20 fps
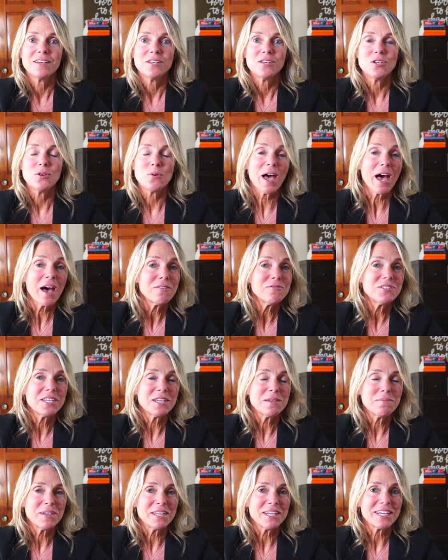You have
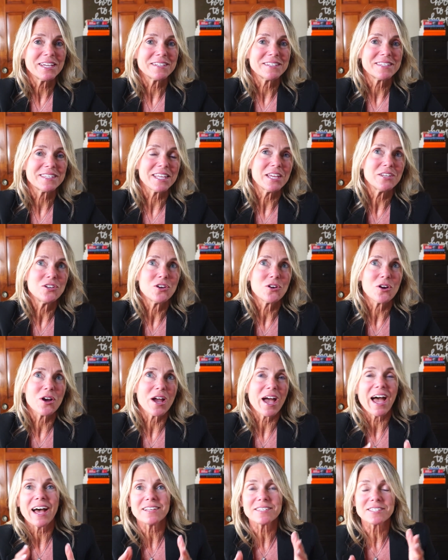team meetings and
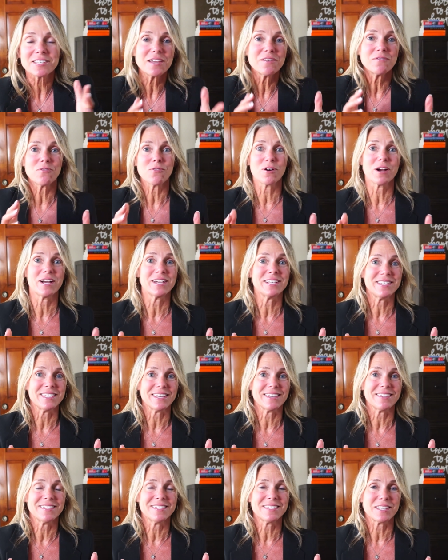you're asking for
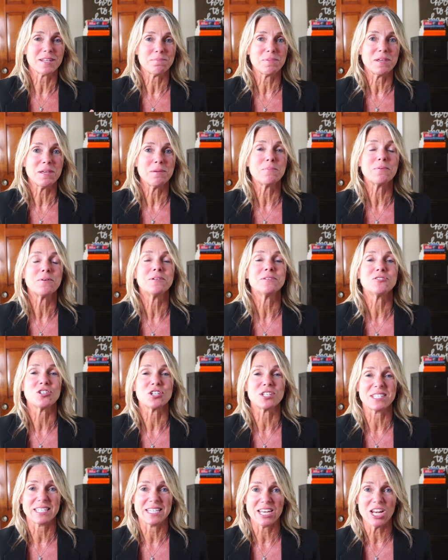ideas and people
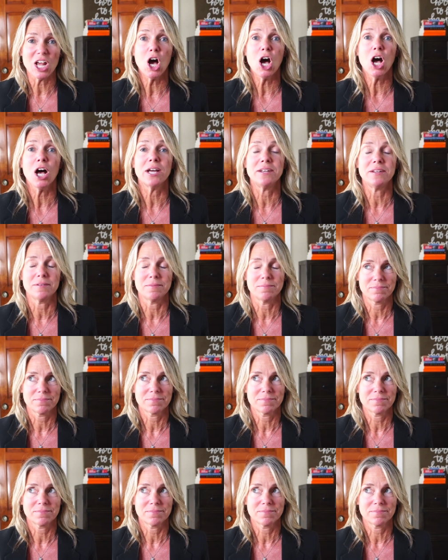just nod.